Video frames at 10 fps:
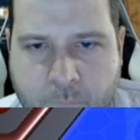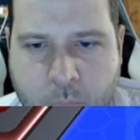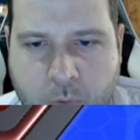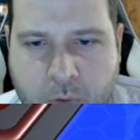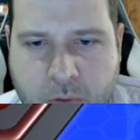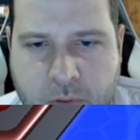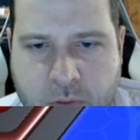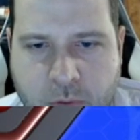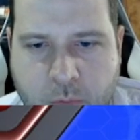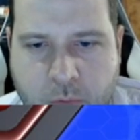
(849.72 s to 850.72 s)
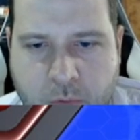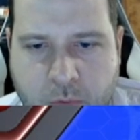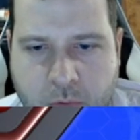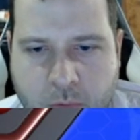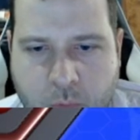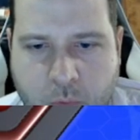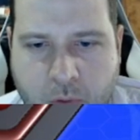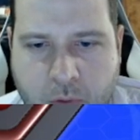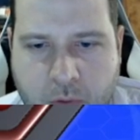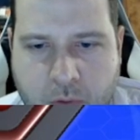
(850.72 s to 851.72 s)
1, 2,
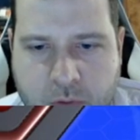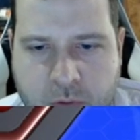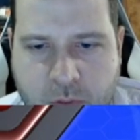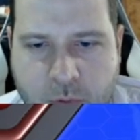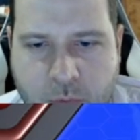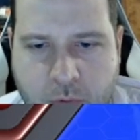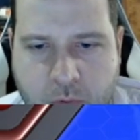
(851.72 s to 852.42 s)
1, 2.